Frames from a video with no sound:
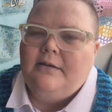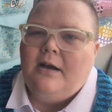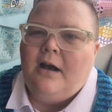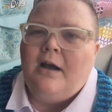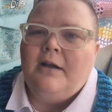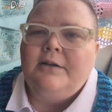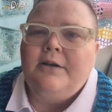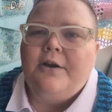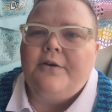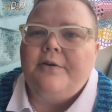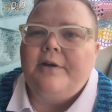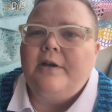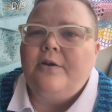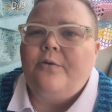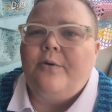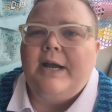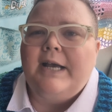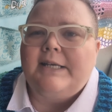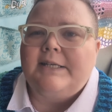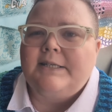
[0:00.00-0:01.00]
ongoing
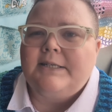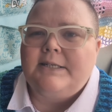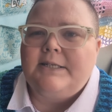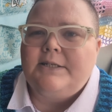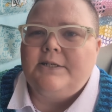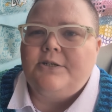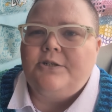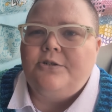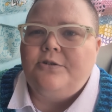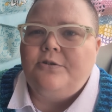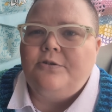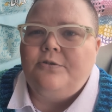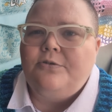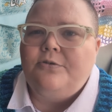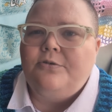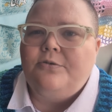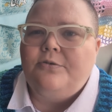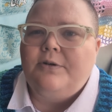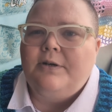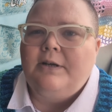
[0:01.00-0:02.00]
quest
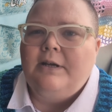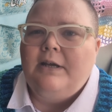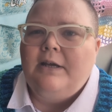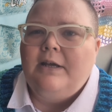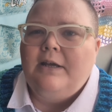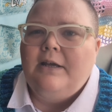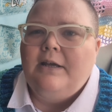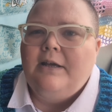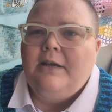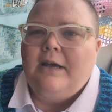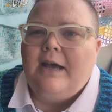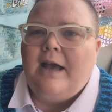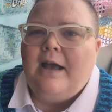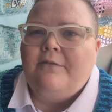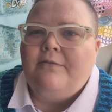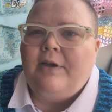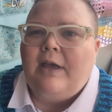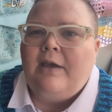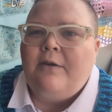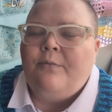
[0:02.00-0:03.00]
to
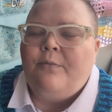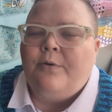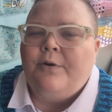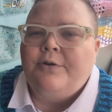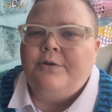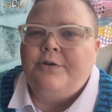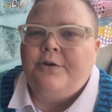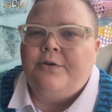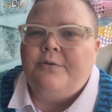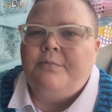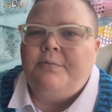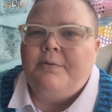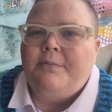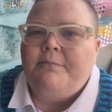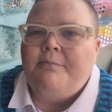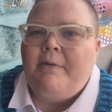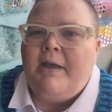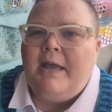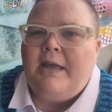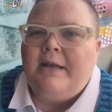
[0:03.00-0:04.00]
have a wardrobe
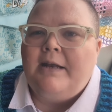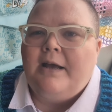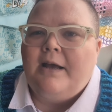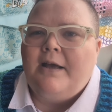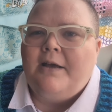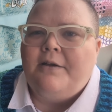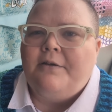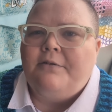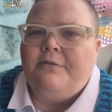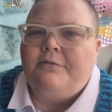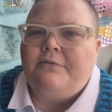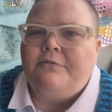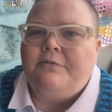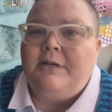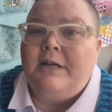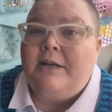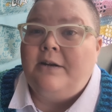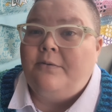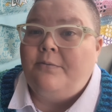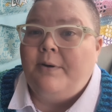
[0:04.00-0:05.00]
made of
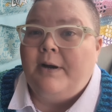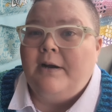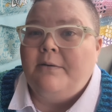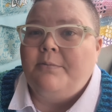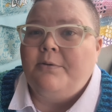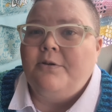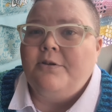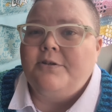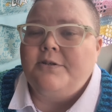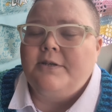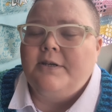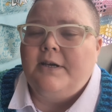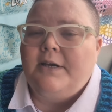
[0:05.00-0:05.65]
knitted wearables